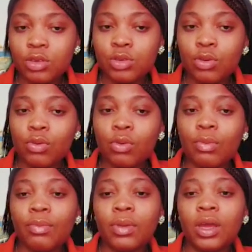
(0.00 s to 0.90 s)

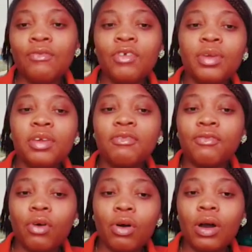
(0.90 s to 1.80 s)
So even
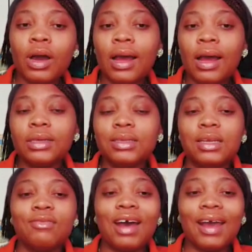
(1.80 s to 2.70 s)
before I
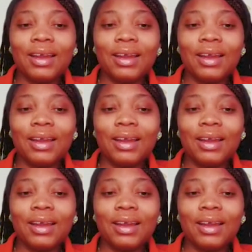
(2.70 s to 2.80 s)
deliver